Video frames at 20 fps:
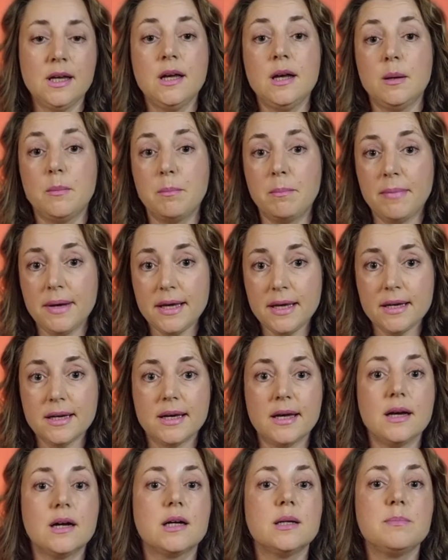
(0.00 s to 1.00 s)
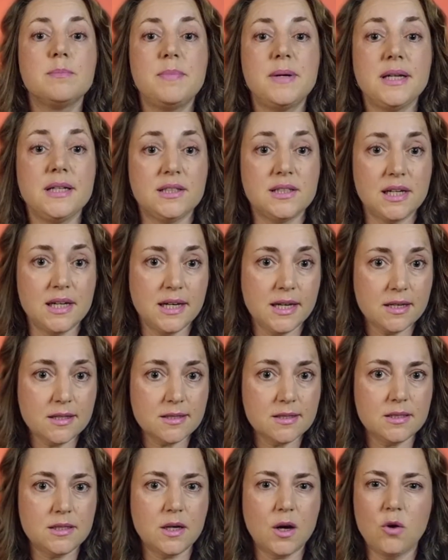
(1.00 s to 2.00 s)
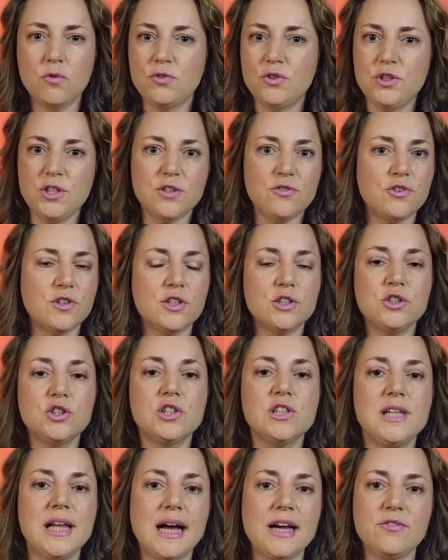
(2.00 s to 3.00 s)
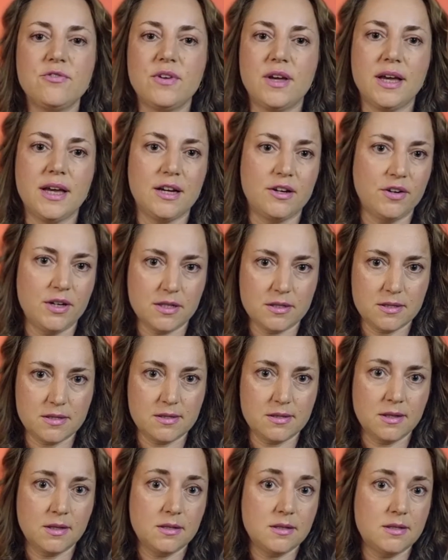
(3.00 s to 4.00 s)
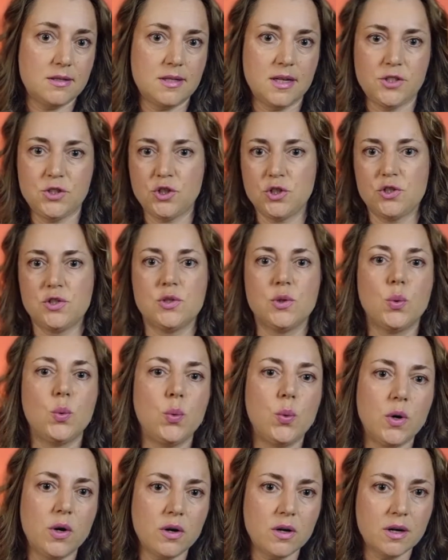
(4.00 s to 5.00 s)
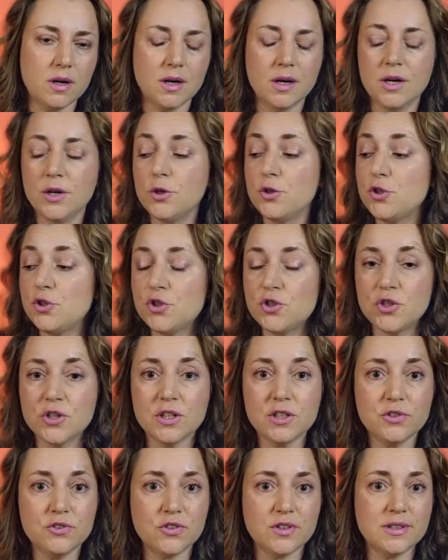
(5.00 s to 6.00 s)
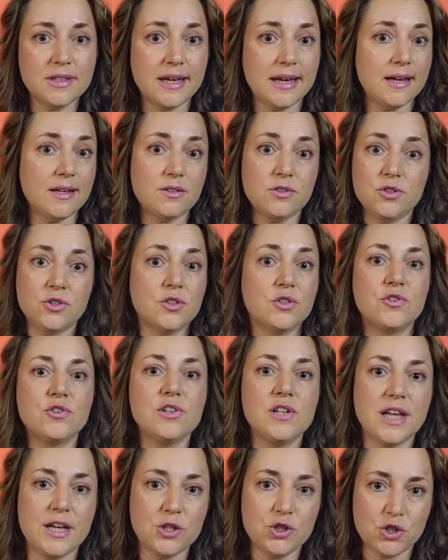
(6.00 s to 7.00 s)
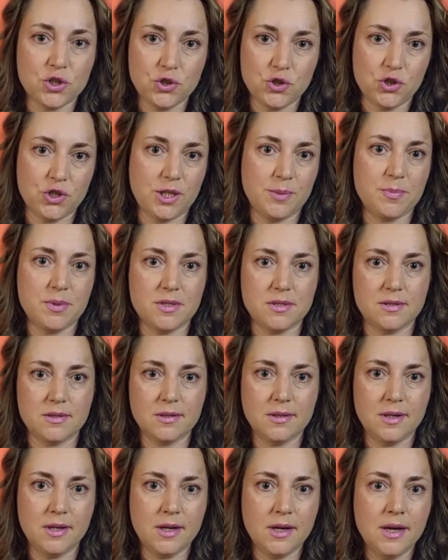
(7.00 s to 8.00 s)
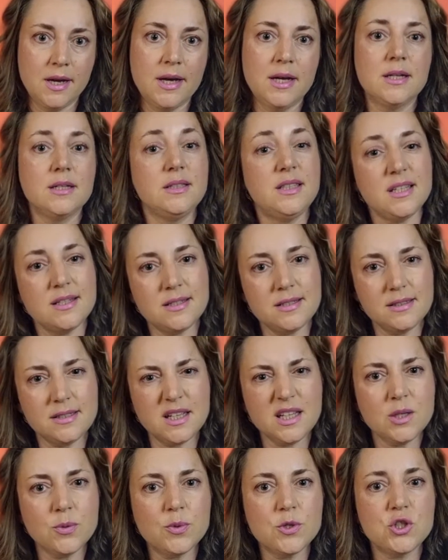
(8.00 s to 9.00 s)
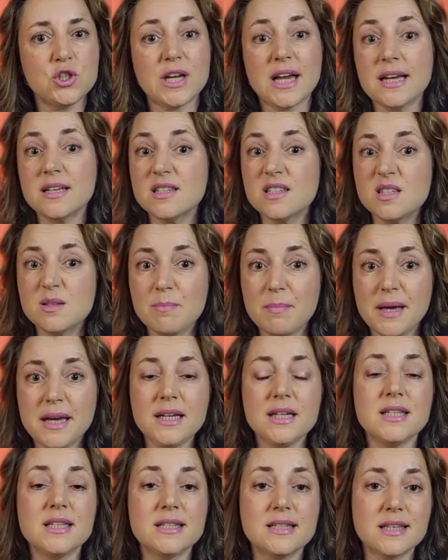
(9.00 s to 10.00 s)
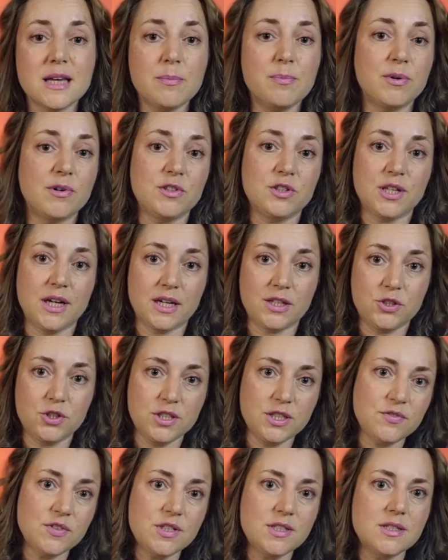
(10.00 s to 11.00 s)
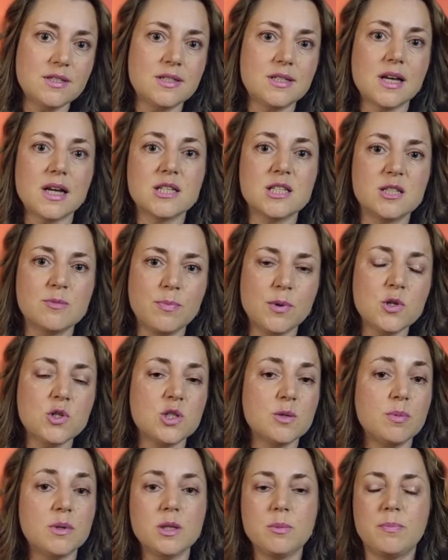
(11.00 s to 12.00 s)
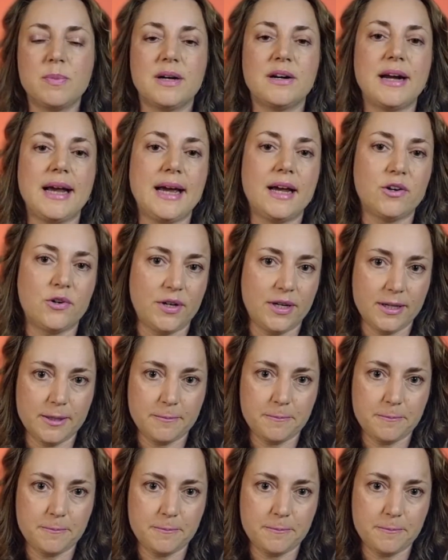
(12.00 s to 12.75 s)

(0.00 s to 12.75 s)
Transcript: Make a complete list of different life areas, such as work, children, and relationships. Distinguish as many separate activities as possible per area.